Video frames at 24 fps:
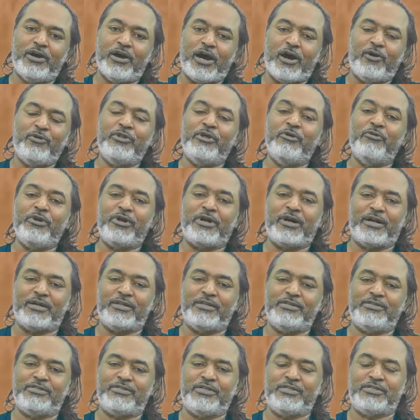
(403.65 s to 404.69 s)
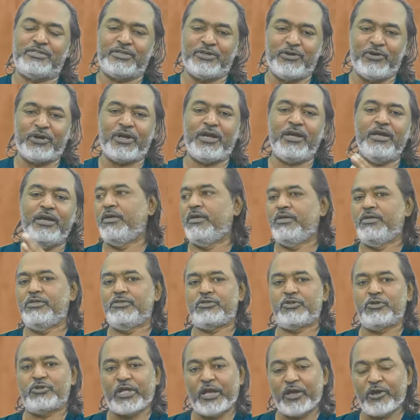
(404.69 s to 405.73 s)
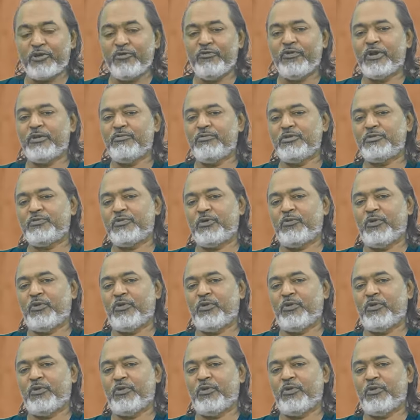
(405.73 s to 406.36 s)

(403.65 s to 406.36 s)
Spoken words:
how they will cut the stitching. Okay, so thank you very much for